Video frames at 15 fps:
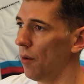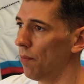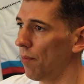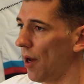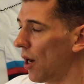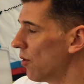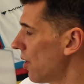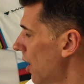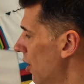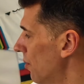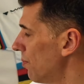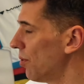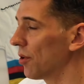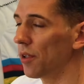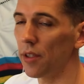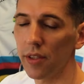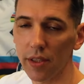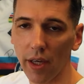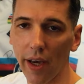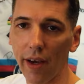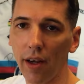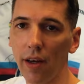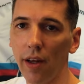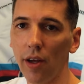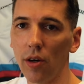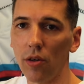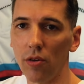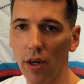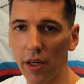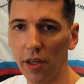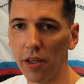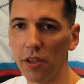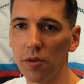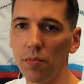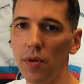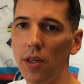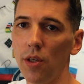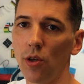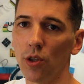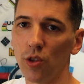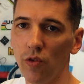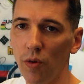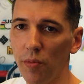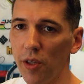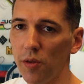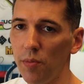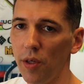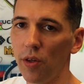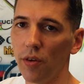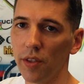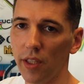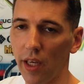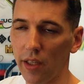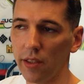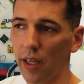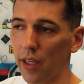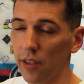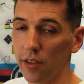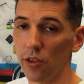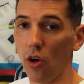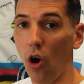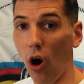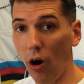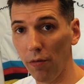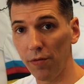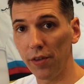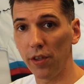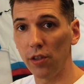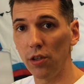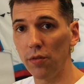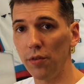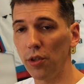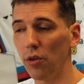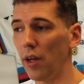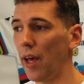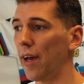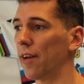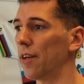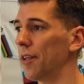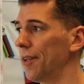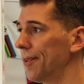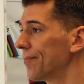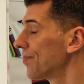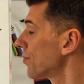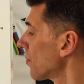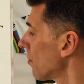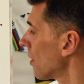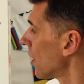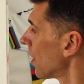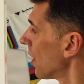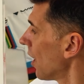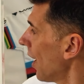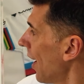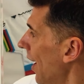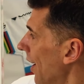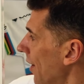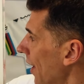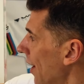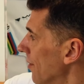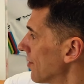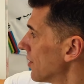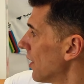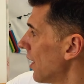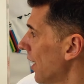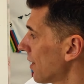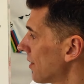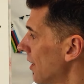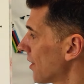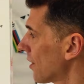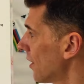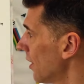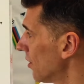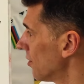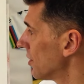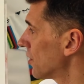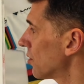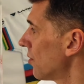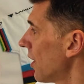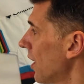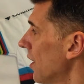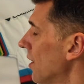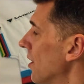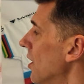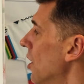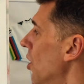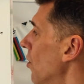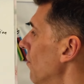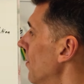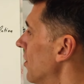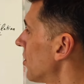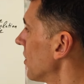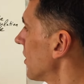power output in cycling or running speed or swimming speed on the x-axis of an individual athlete, and have the lactate clearance rate, which